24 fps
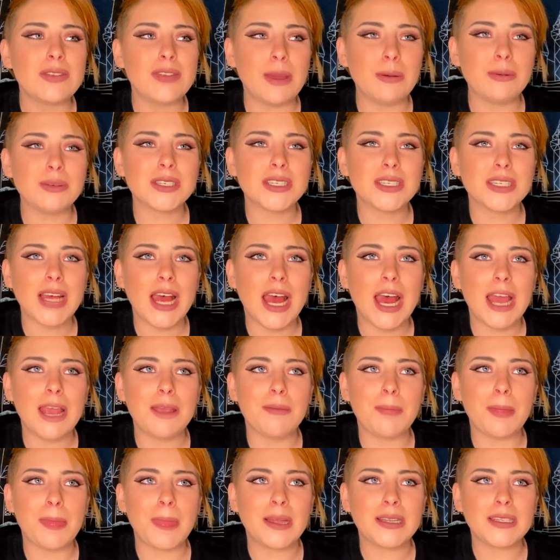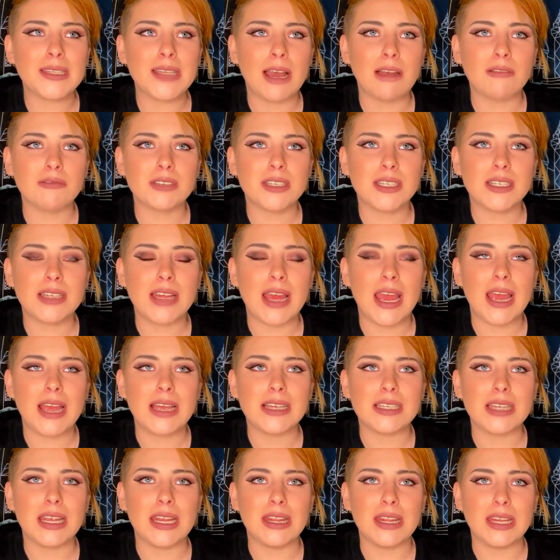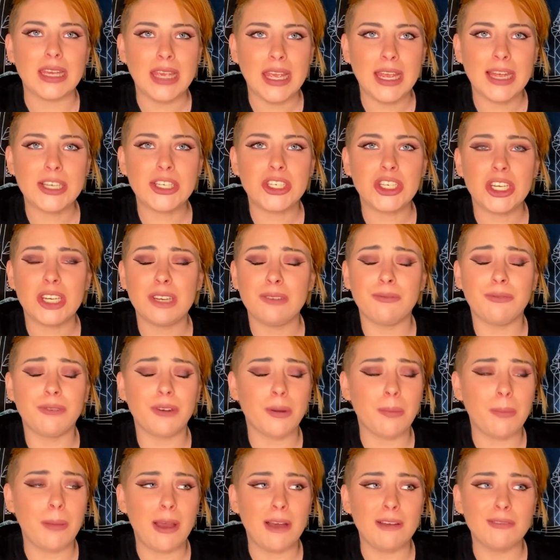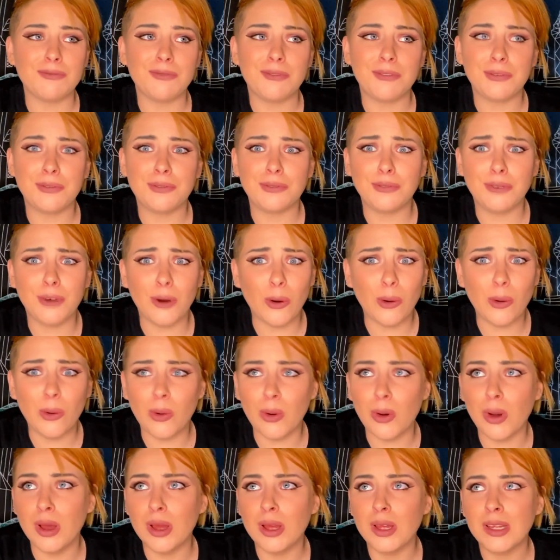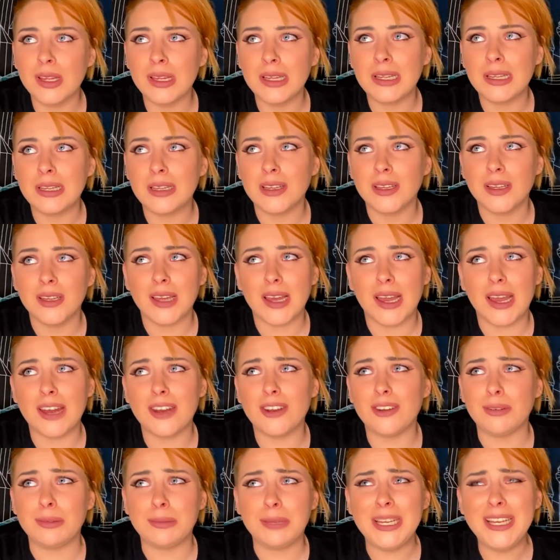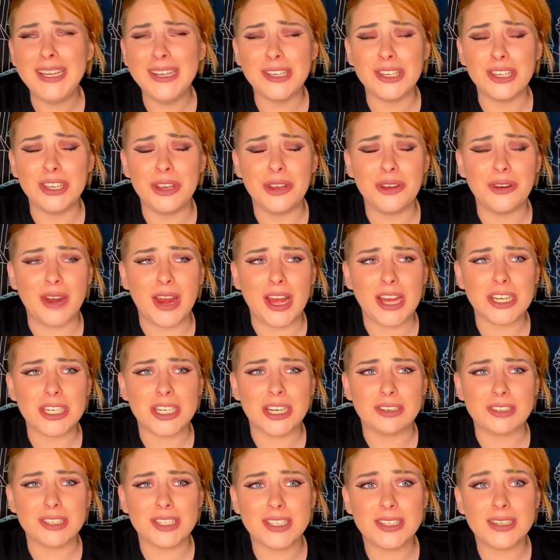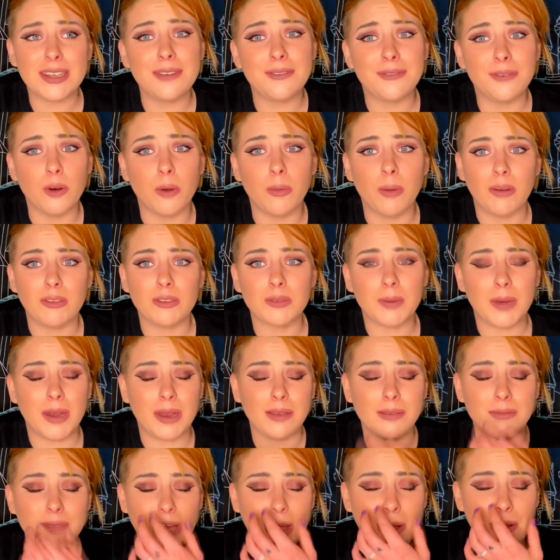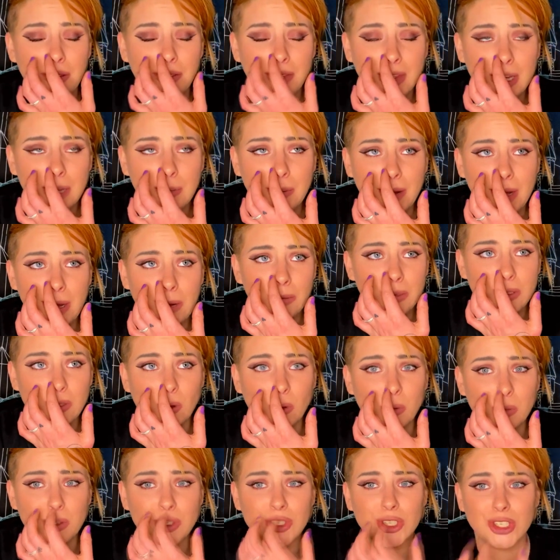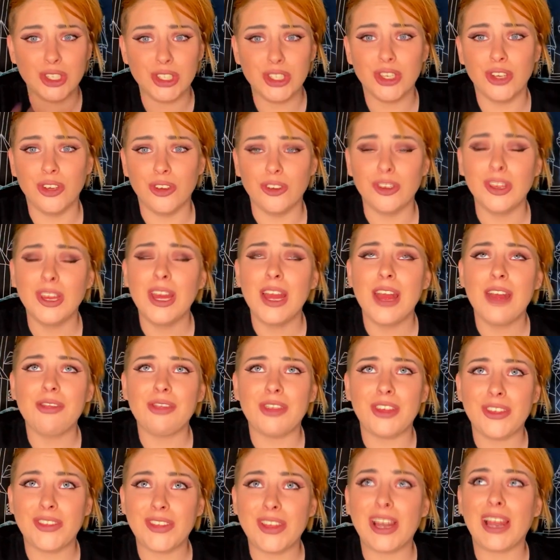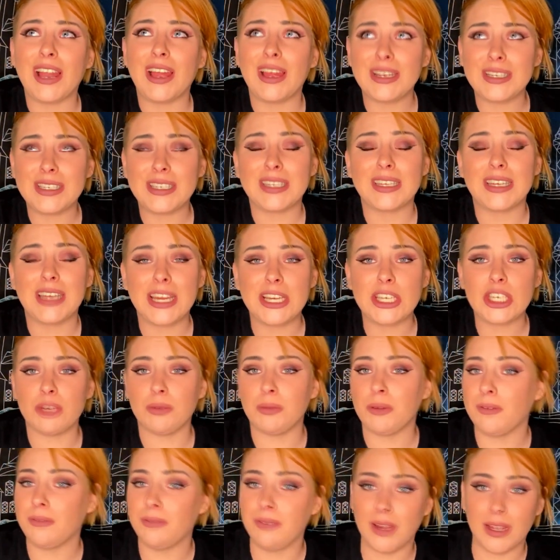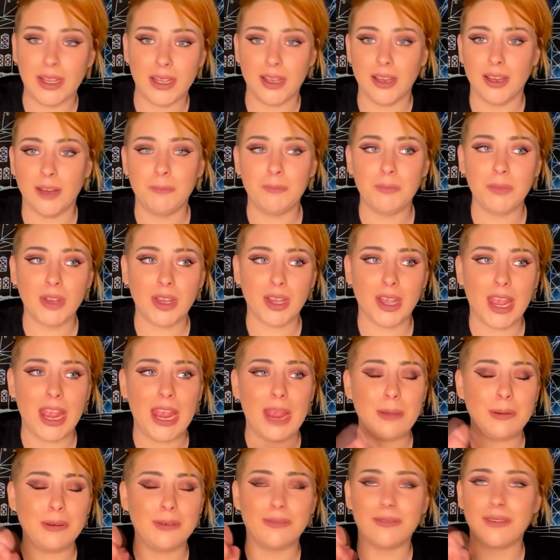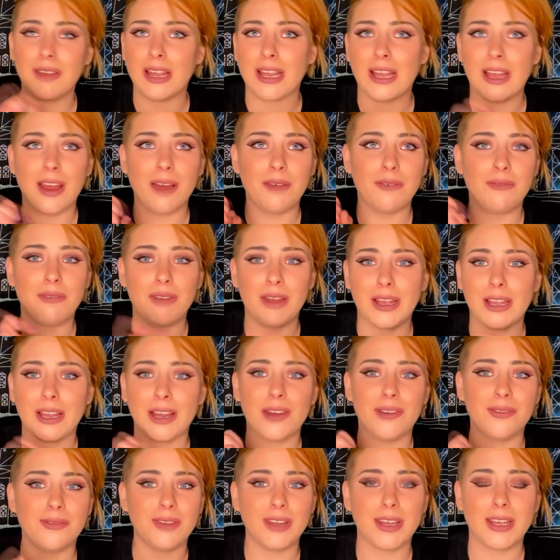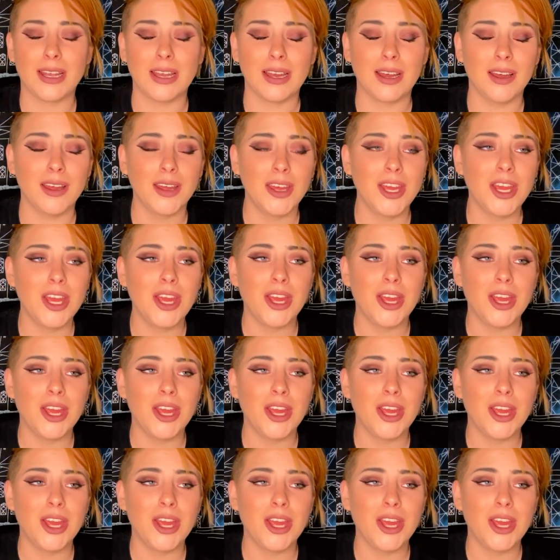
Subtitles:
There was a time downstairs in the kitchen for about nearly a year actually. I was going to say 4 months, but now I think about it, it was almost a year, that the light in the kitchen would flicker, okay? It would flicker, flicker, flicker.